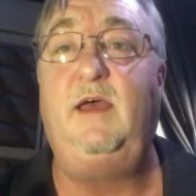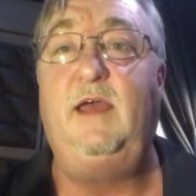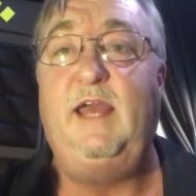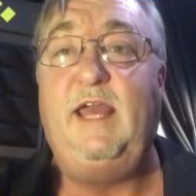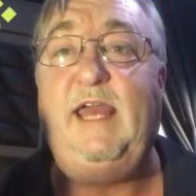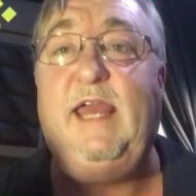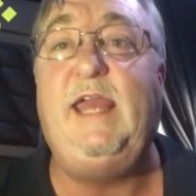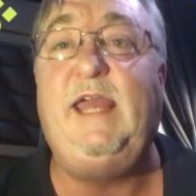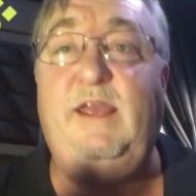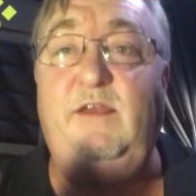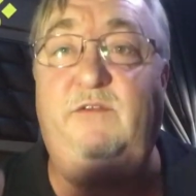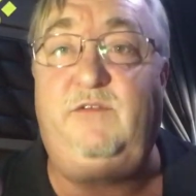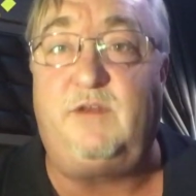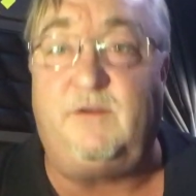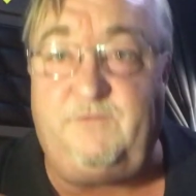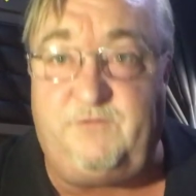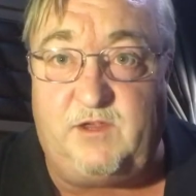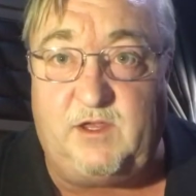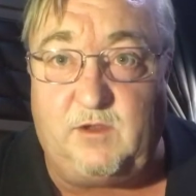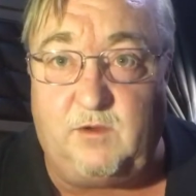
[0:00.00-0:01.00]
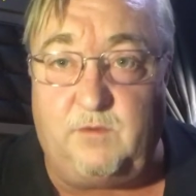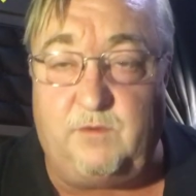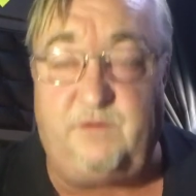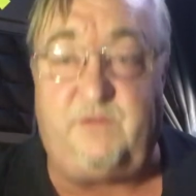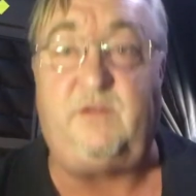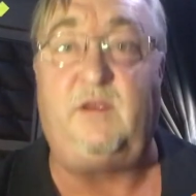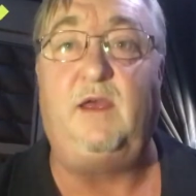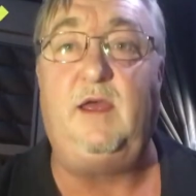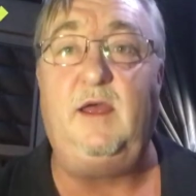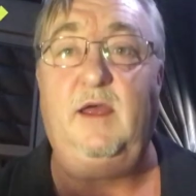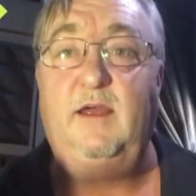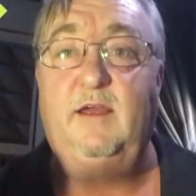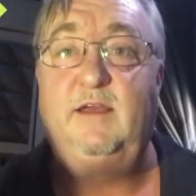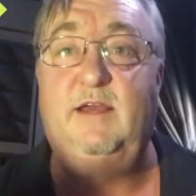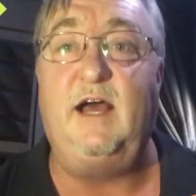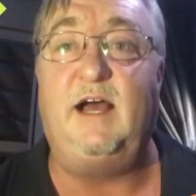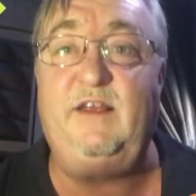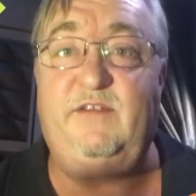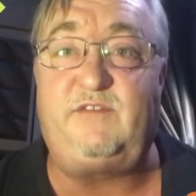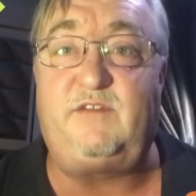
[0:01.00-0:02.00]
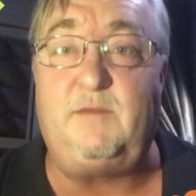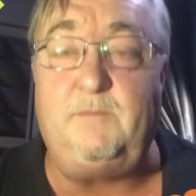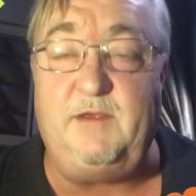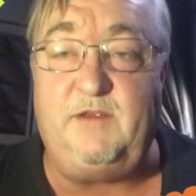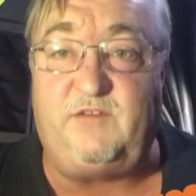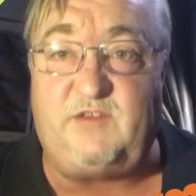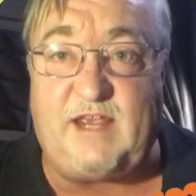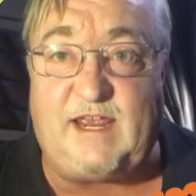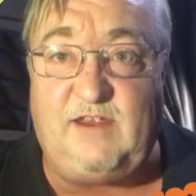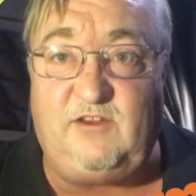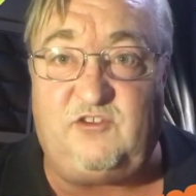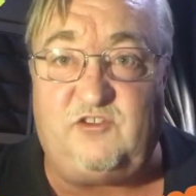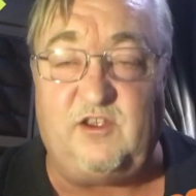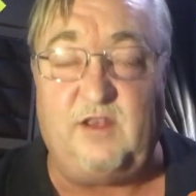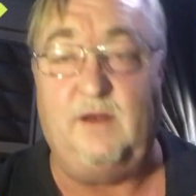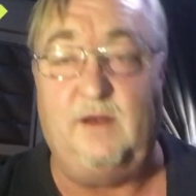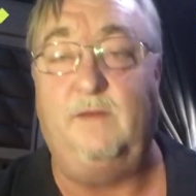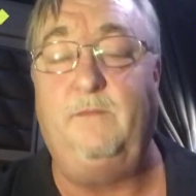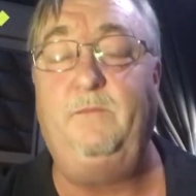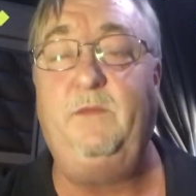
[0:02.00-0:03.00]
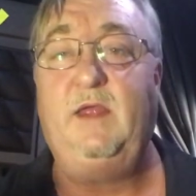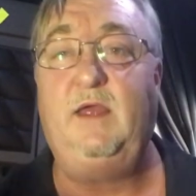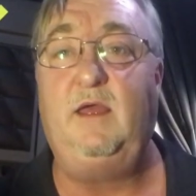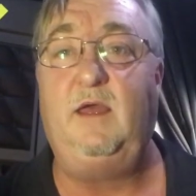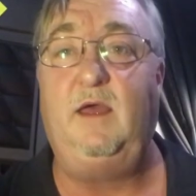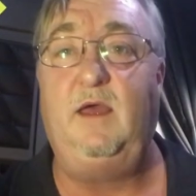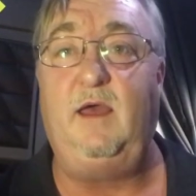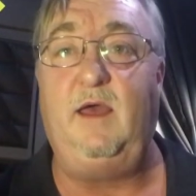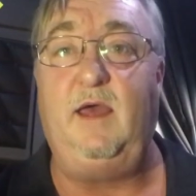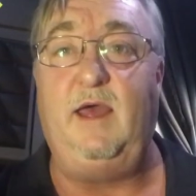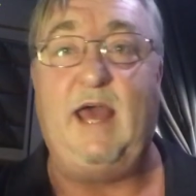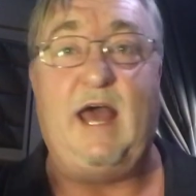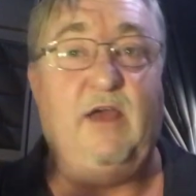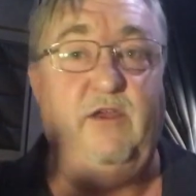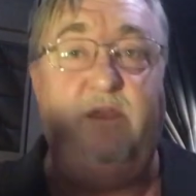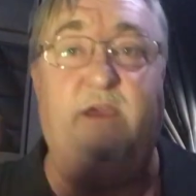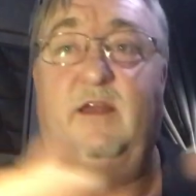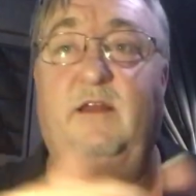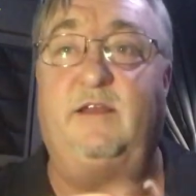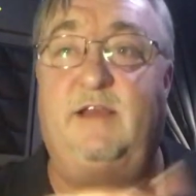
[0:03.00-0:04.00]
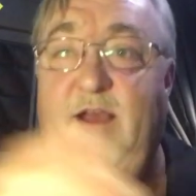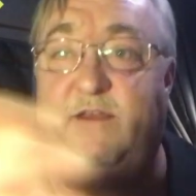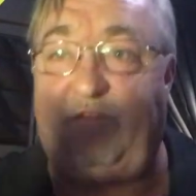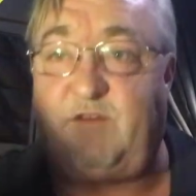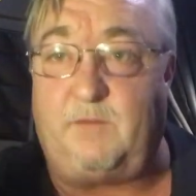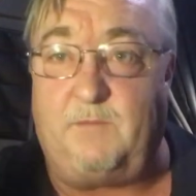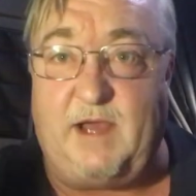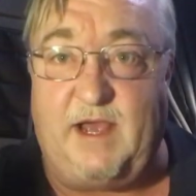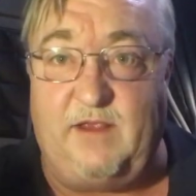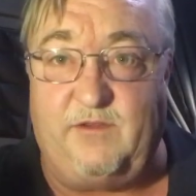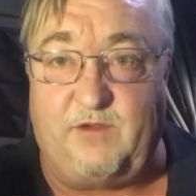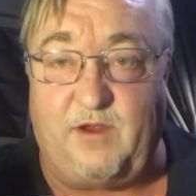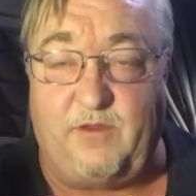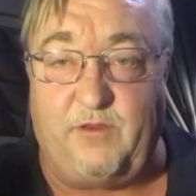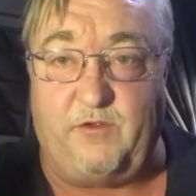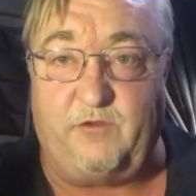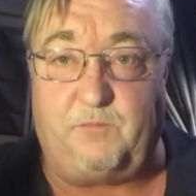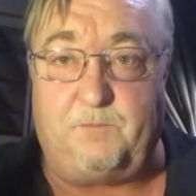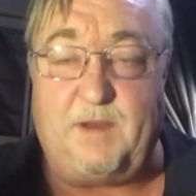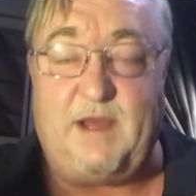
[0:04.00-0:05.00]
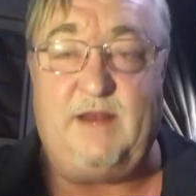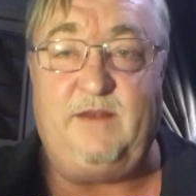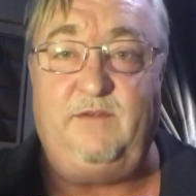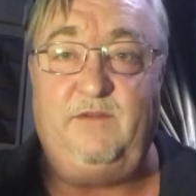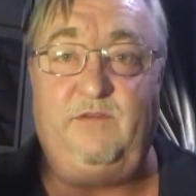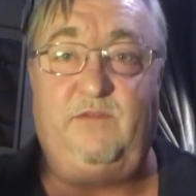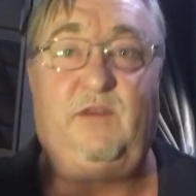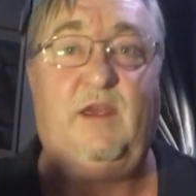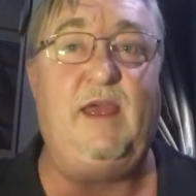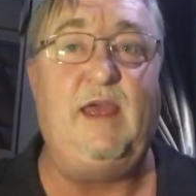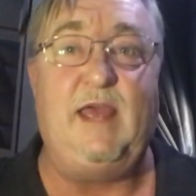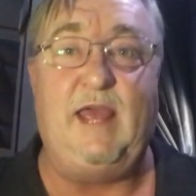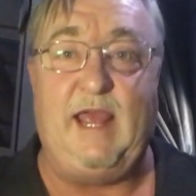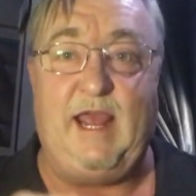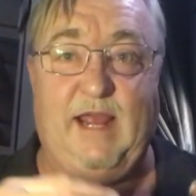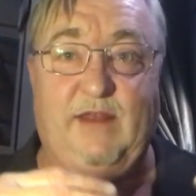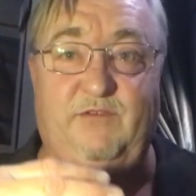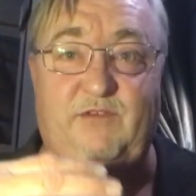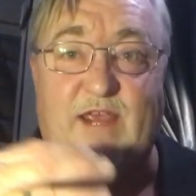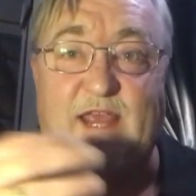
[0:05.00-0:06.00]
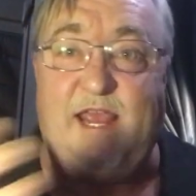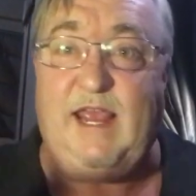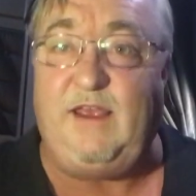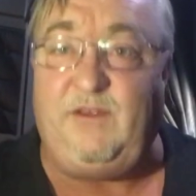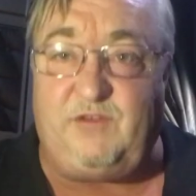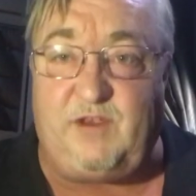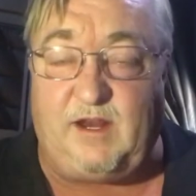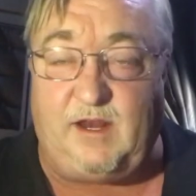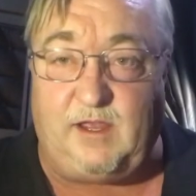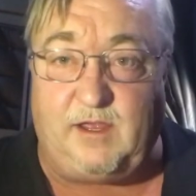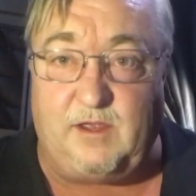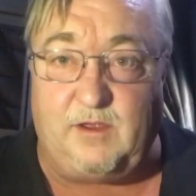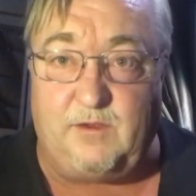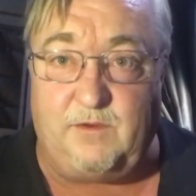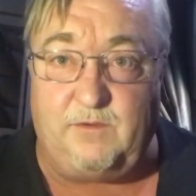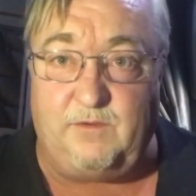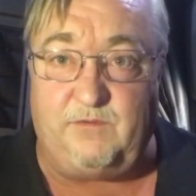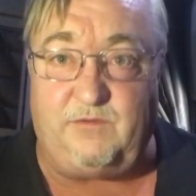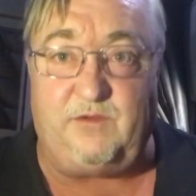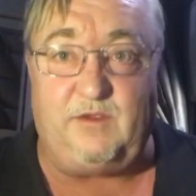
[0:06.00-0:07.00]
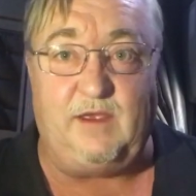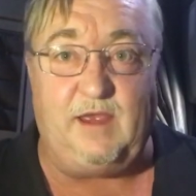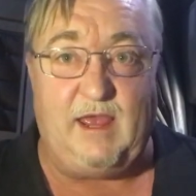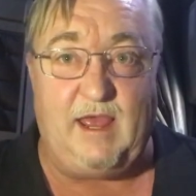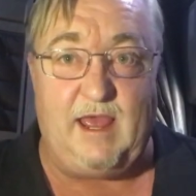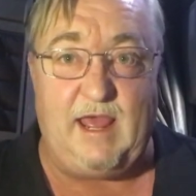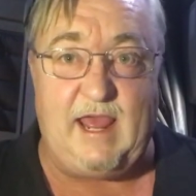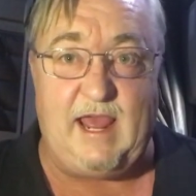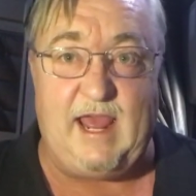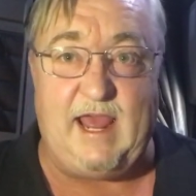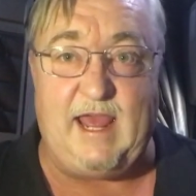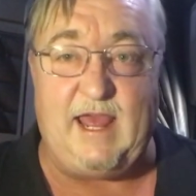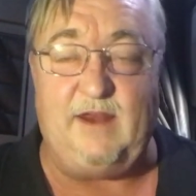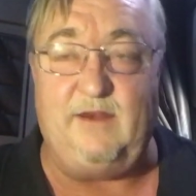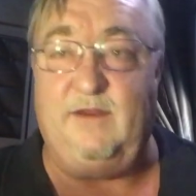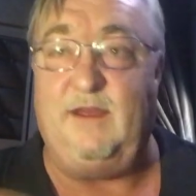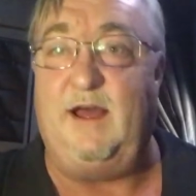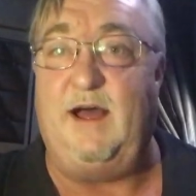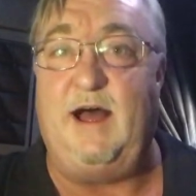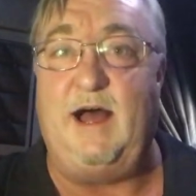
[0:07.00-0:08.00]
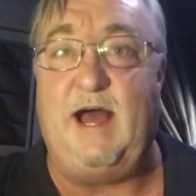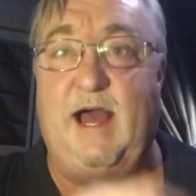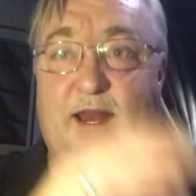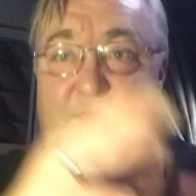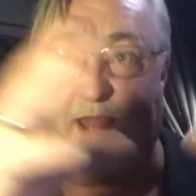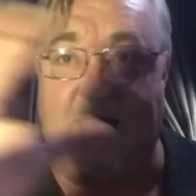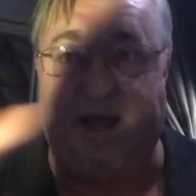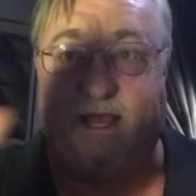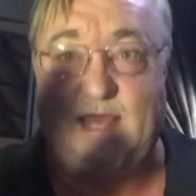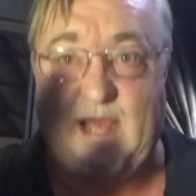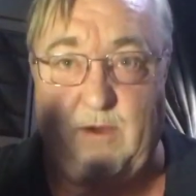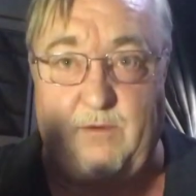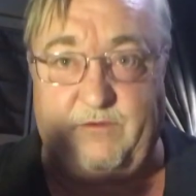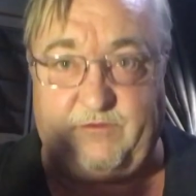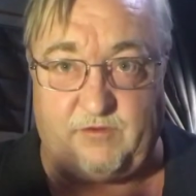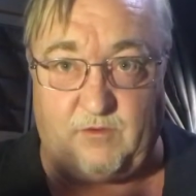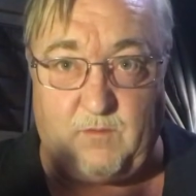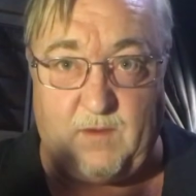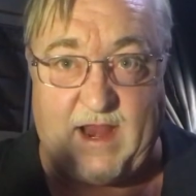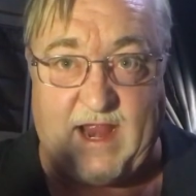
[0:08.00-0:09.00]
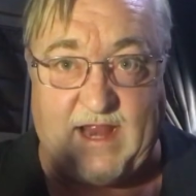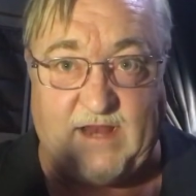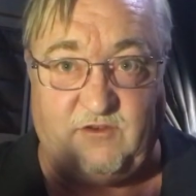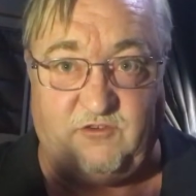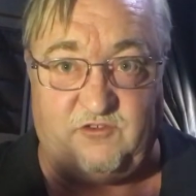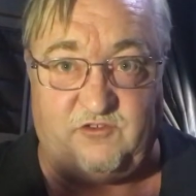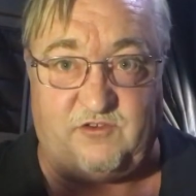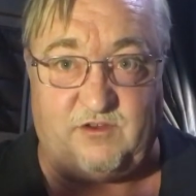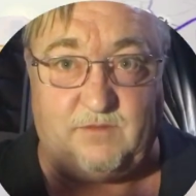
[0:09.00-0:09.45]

ease of use. Customization, how you can customize all those buttons. It's easy to use, and I like how it's arranged.